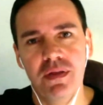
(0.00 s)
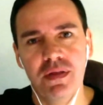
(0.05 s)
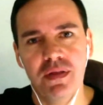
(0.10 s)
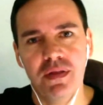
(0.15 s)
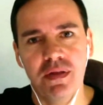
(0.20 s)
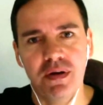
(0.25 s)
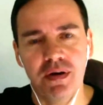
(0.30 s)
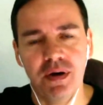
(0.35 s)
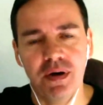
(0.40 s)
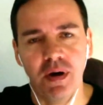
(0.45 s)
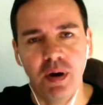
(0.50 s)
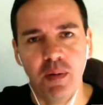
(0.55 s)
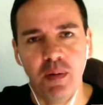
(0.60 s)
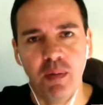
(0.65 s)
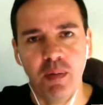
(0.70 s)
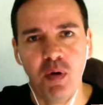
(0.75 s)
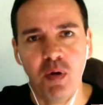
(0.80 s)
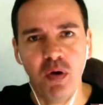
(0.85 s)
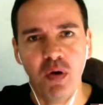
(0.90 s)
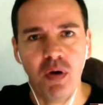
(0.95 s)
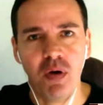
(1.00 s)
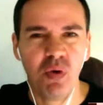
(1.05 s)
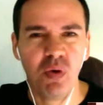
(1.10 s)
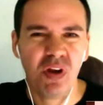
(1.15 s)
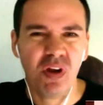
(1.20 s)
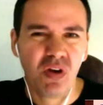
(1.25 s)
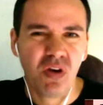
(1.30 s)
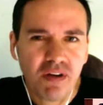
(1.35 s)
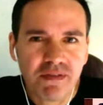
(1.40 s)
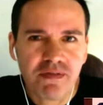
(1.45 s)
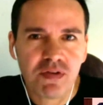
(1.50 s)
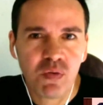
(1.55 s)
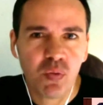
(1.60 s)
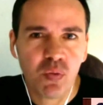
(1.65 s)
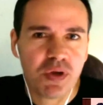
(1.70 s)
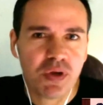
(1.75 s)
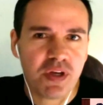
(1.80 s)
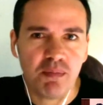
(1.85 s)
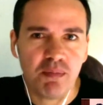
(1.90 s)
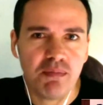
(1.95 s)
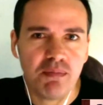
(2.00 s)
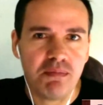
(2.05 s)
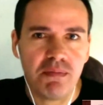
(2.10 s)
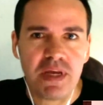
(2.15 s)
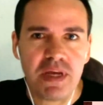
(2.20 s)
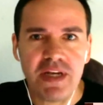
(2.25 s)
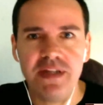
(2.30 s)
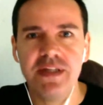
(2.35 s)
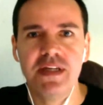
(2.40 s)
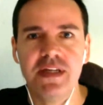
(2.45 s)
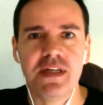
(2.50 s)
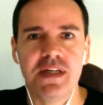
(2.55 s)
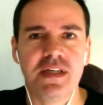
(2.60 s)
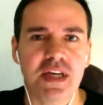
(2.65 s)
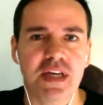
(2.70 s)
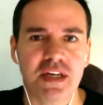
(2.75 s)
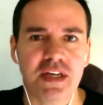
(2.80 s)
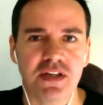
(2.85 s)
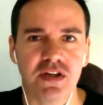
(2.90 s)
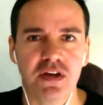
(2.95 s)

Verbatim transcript: the point where you're mid-success,